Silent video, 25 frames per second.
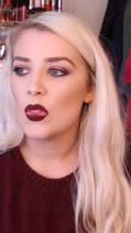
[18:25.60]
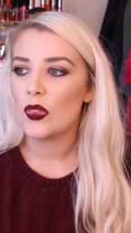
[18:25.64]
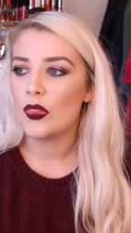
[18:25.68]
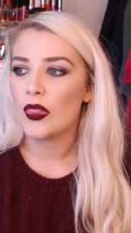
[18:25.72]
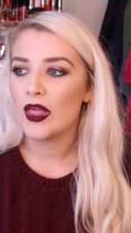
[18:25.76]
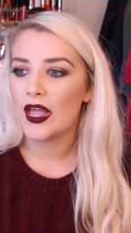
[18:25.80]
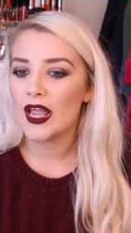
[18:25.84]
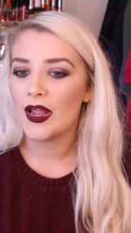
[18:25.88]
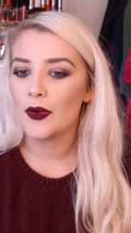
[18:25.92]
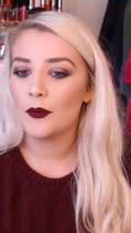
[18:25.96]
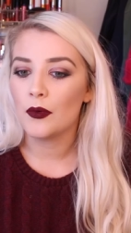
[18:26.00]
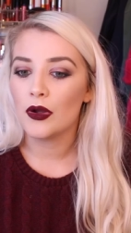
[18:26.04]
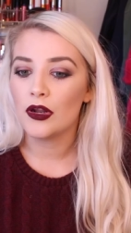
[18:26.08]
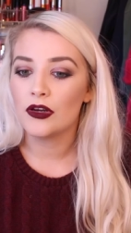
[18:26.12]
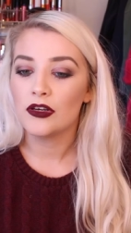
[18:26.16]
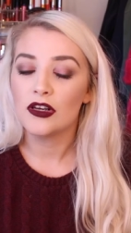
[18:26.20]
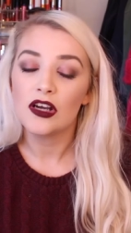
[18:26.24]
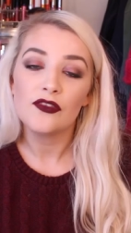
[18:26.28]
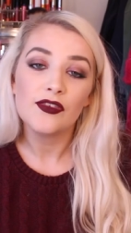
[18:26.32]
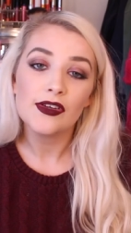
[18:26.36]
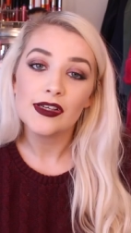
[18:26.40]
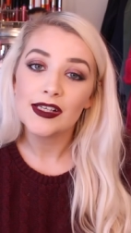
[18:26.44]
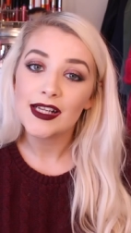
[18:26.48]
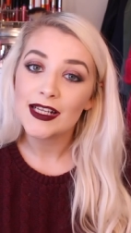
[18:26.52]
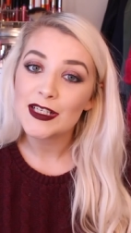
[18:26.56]
They were
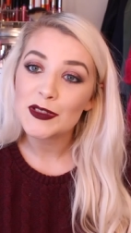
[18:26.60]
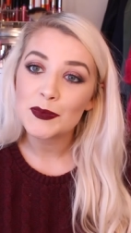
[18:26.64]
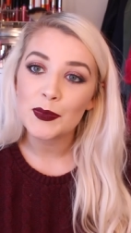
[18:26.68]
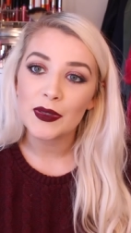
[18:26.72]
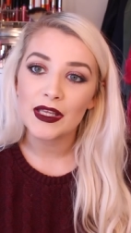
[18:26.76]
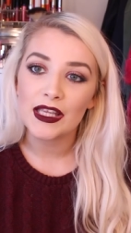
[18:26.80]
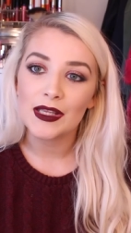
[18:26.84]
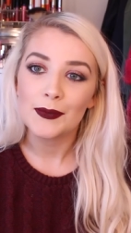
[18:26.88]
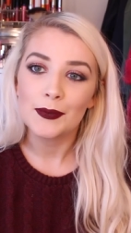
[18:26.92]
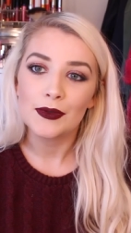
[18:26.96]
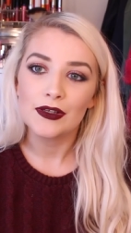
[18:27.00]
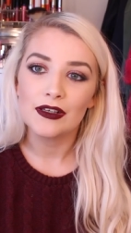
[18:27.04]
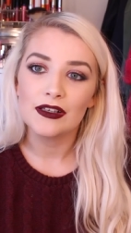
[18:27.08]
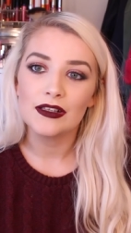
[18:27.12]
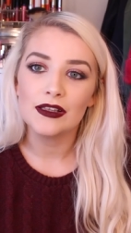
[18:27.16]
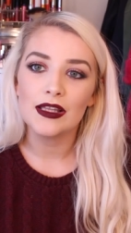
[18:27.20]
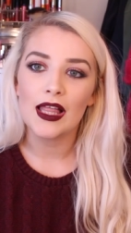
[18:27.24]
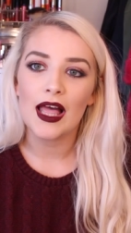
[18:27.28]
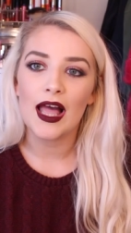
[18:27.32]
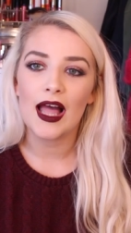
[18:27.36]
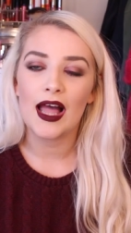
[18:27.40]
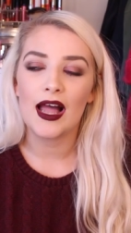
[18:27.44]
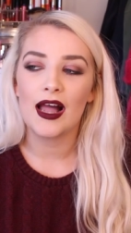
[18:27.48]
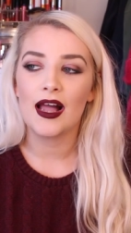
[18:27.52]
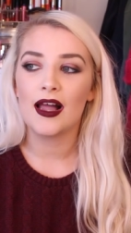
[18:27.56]
not very nice
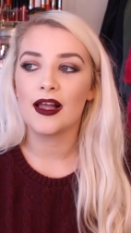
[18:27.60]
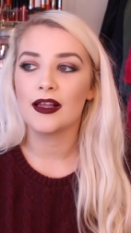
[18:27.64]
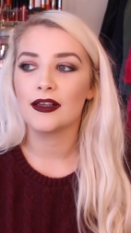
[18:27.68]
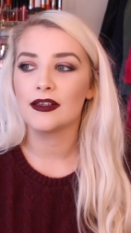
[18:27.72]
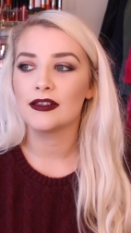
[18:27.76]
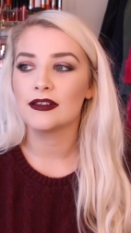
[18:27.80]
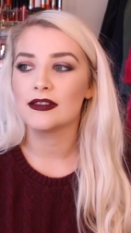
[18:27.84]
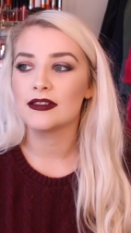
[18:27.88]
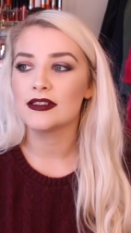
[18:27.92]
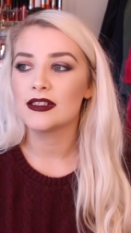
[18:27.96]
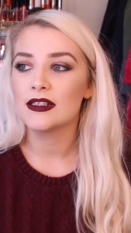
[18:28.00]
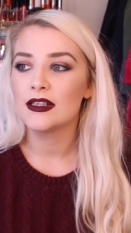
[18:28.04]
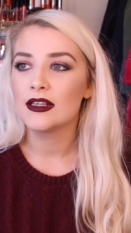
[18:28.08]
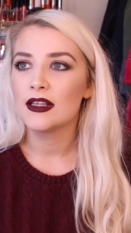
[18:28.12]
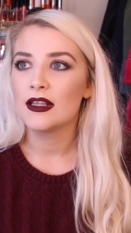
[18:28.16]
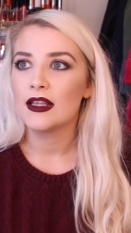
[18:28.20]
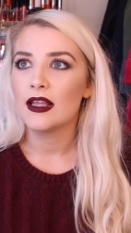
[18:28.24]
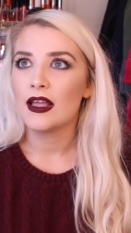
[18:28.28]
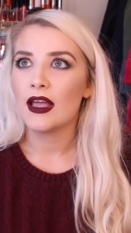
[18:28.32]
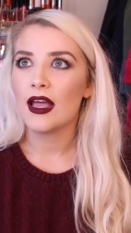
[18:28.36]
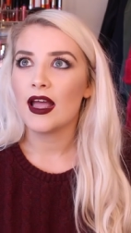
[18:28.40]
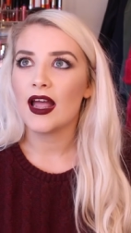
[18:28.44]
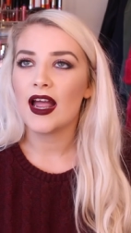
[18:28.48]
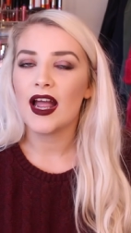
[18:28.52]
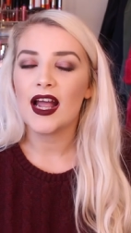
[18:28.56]
people, and
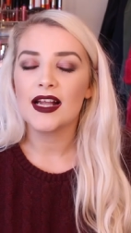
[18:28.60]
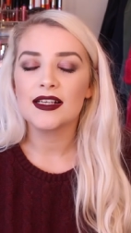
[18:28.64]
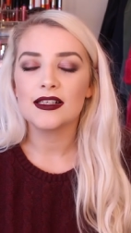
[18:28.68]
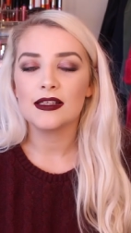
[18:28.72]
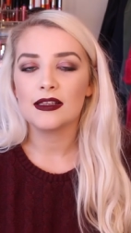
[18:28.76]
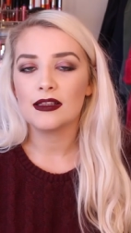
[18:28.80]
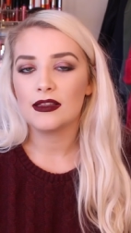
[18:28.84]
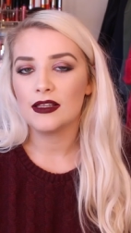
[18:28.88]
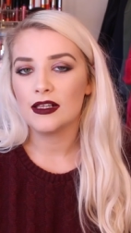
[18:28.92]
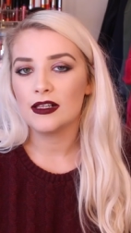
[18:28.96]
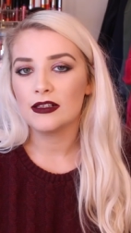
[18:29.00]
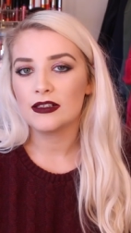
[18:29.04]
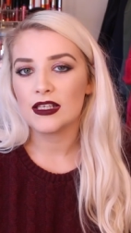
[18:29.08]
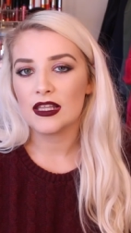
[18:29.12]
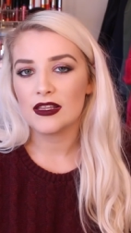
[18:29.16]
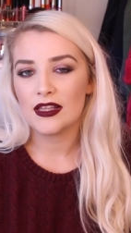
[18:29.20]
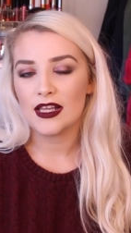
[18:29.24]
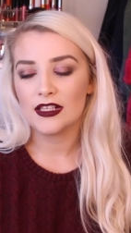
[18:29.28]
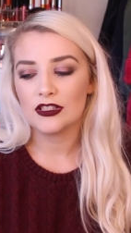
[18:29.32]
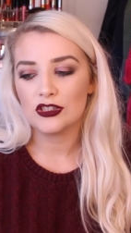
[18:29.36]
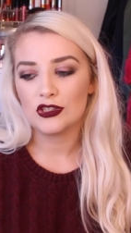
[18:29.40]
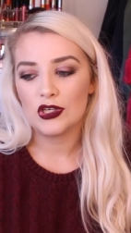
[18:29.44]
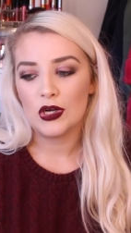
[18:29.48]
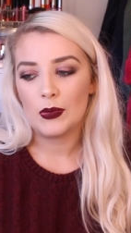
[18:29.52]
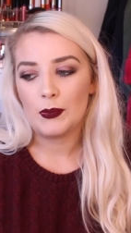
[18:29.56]
I didn't think that
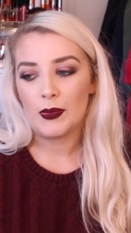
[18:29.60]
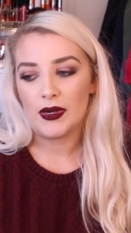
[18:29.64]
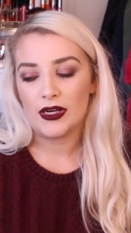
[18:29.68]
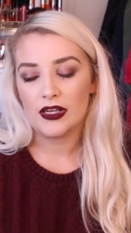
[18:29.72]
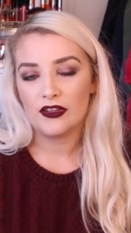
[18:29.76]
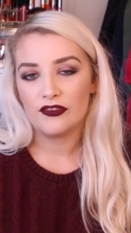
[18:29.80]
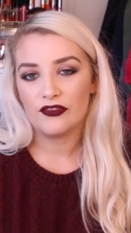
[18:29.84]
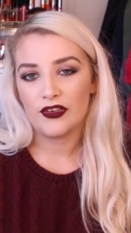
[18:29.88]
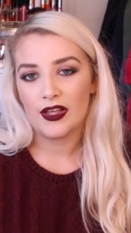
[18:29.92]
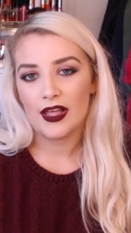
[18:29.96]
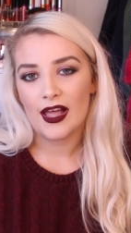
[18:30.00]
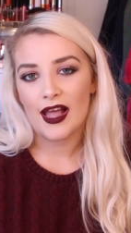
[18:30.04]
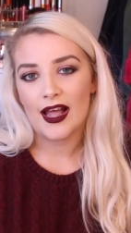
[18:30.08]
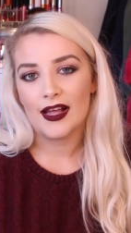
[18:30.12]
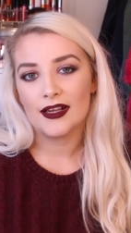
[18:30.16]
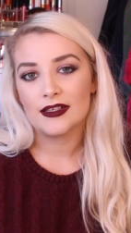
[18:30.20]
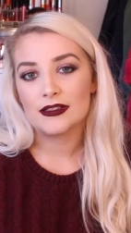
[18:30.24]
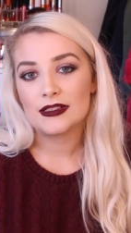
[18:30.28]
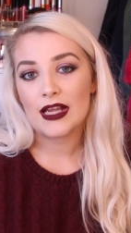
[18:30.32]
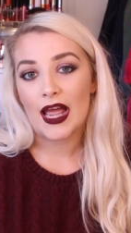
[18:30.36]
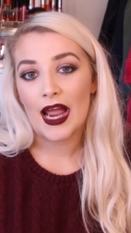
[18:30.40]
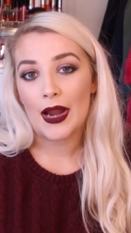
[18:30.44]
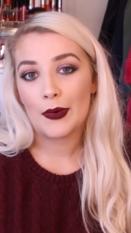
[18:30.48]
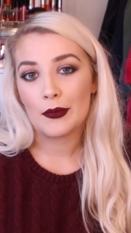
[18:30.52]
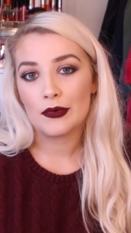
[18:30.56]
they told Benefit,
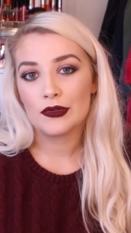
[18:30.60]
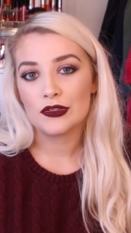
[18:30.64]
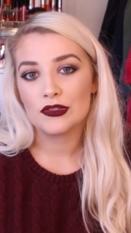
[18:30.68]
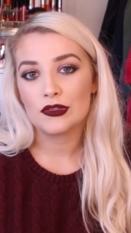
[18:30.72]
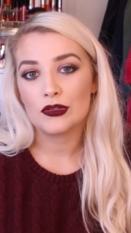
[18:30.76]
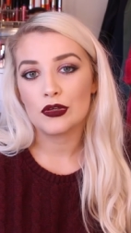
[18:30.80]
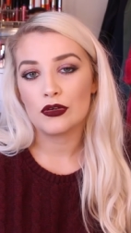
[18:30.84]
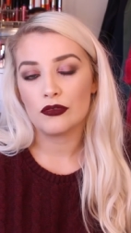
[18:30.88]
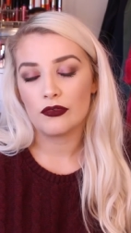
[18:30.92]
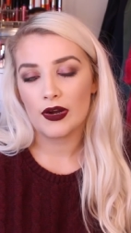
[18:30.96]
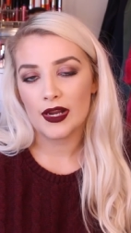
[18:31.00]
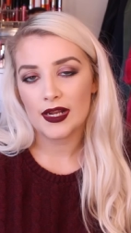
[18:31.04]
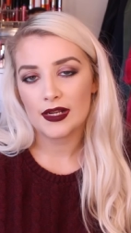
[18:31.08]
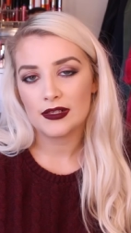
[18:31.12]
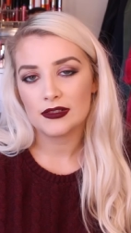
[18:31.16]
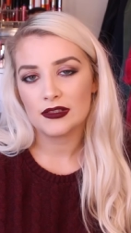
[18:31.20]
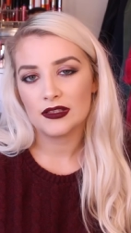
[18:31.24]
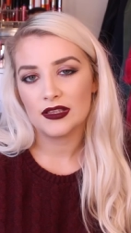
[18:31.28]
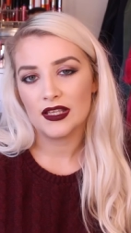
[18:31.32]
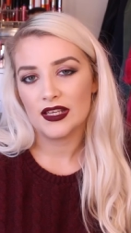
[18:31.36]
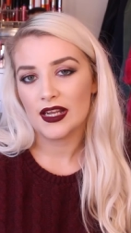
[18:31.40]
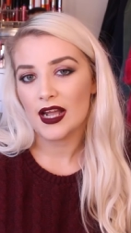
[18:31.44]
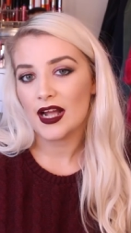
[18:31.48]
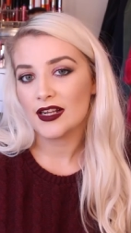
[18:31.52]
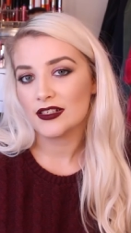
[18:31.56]
and I was correct.
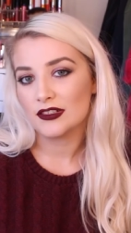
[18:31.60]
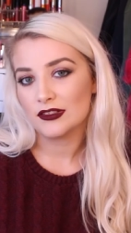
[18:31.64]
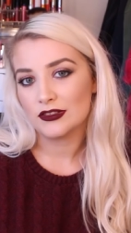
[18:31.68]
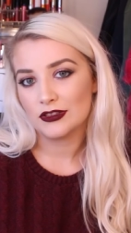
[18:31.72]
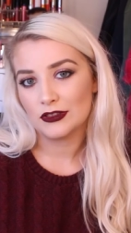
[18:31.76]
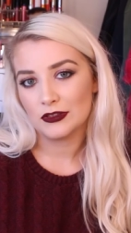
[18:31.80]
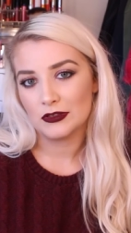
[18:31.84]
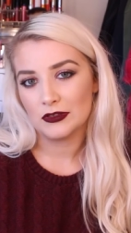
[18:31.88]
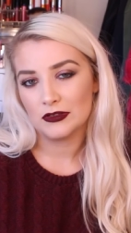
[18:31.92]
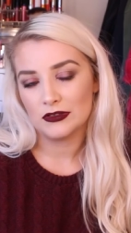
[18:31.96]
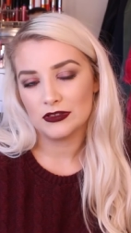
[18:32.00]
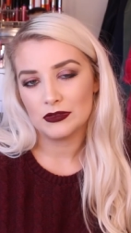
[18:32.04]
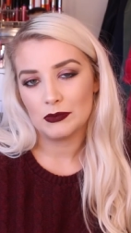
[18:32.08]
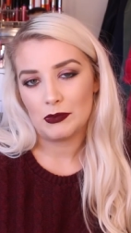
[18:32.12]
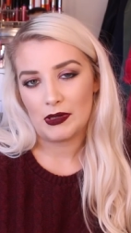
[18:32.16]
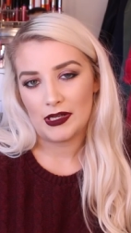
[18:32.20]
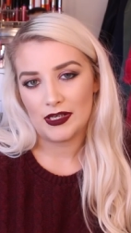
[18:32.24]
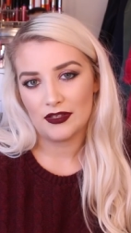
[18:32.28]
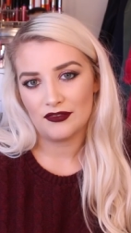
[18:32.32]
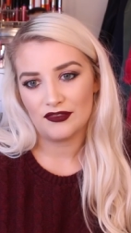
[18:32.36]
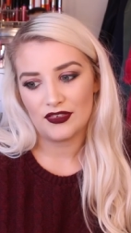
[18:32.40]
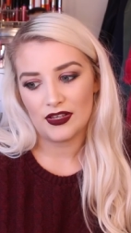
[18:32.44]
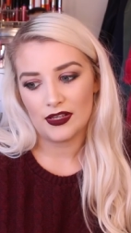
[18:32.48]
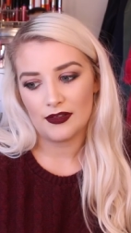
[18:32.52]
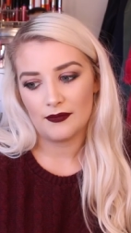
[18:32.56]
They hadn't told
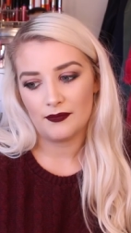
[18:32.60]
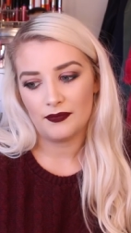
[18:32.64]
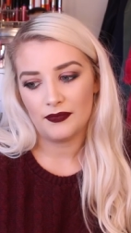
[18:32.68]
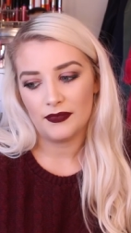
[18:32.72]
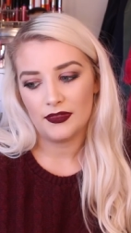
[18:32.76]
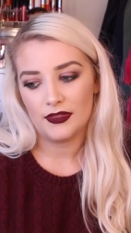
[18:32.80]
Benefit.